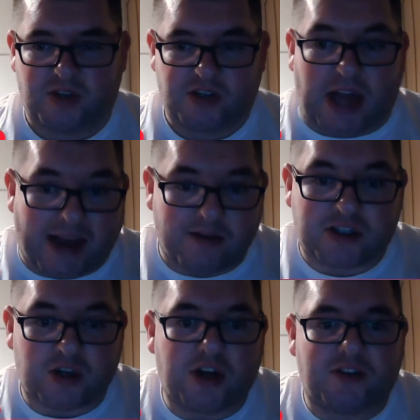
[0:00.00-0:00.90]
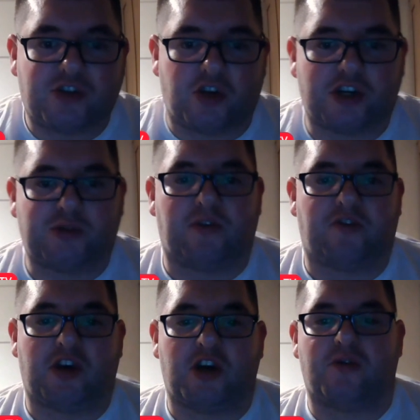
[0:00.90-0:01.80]
Outside of Joshua
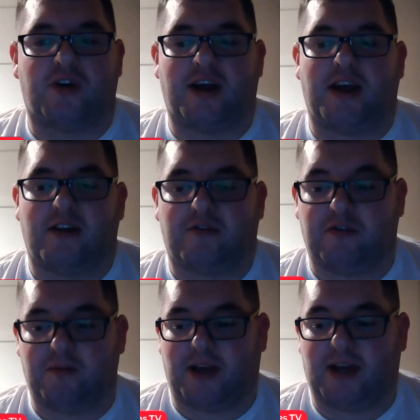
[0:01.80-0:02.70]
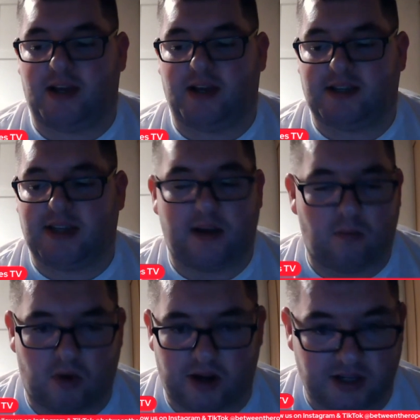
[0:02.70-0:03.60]
Fury, for me, Dillian
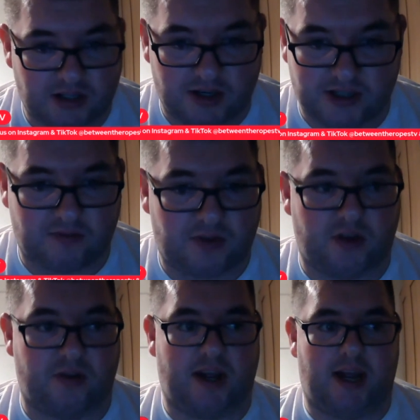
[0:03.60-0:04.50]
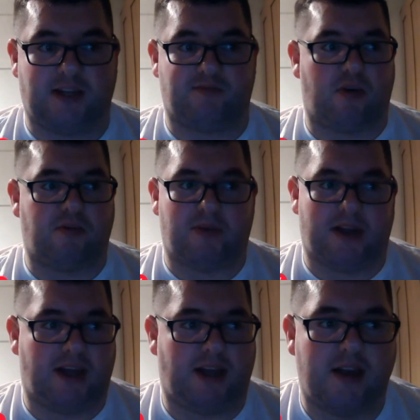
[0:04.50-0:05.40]
Whyte and Tyson Fury is
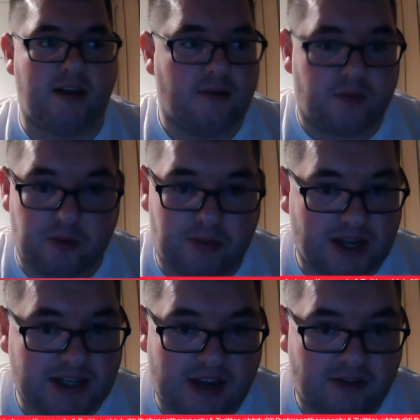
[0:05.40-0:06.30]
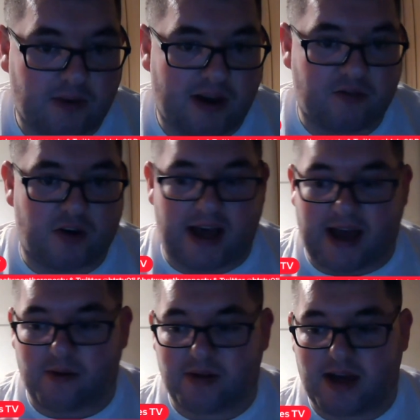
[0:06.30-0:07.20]
probably the biggest heavyweight fight
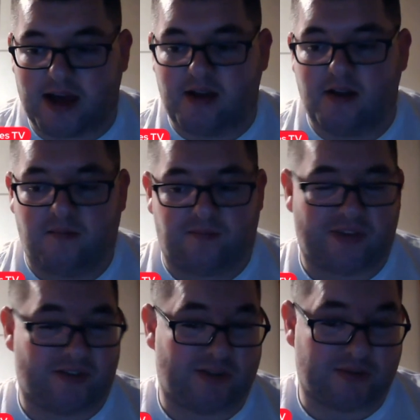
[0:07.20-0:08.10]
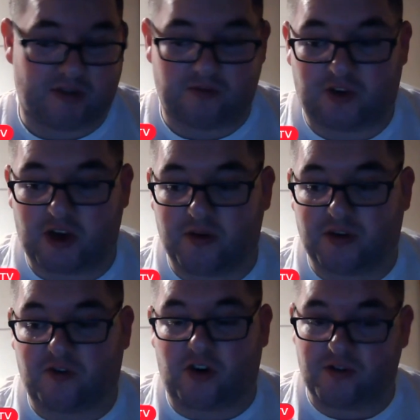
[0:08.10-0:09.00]
out there. Obviously, it was on Fury's
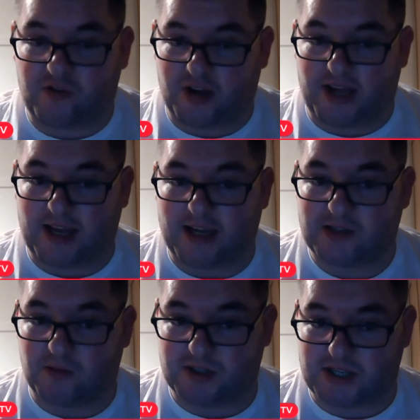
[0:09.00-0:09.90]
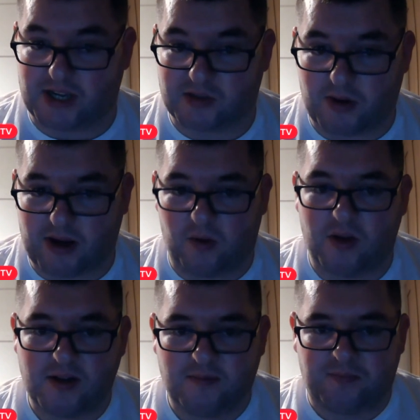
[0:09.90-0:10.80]
5-fight hit list, wasn't it, as well?
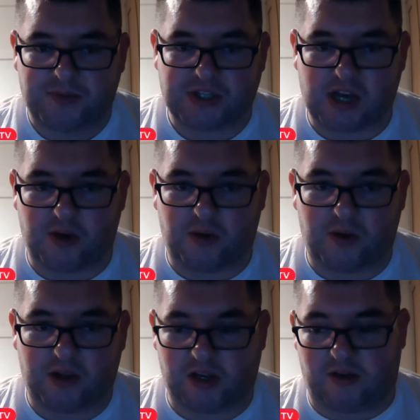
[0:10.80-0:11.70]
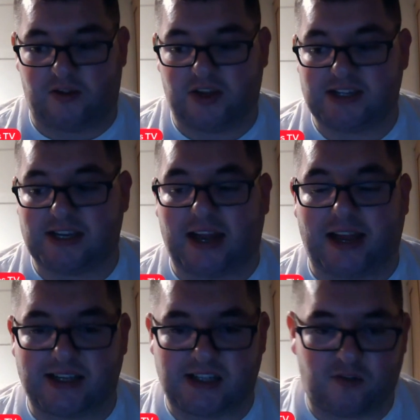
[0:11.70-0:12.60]
So, these are
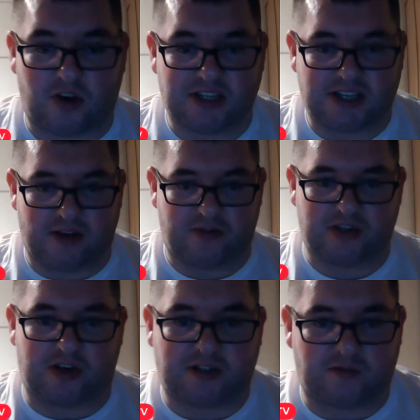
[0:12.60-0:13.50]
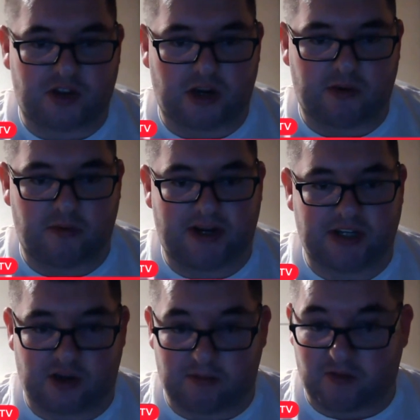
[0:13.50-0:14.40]
legacy fights now for Tyson Fury, which
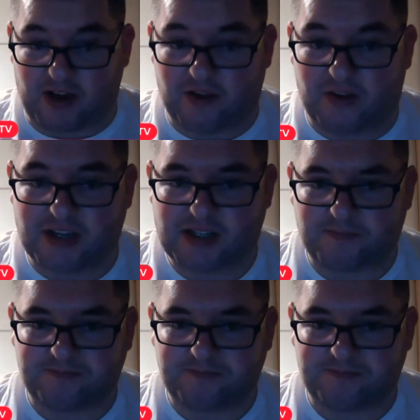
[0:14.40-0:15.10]
I'm a fan of his.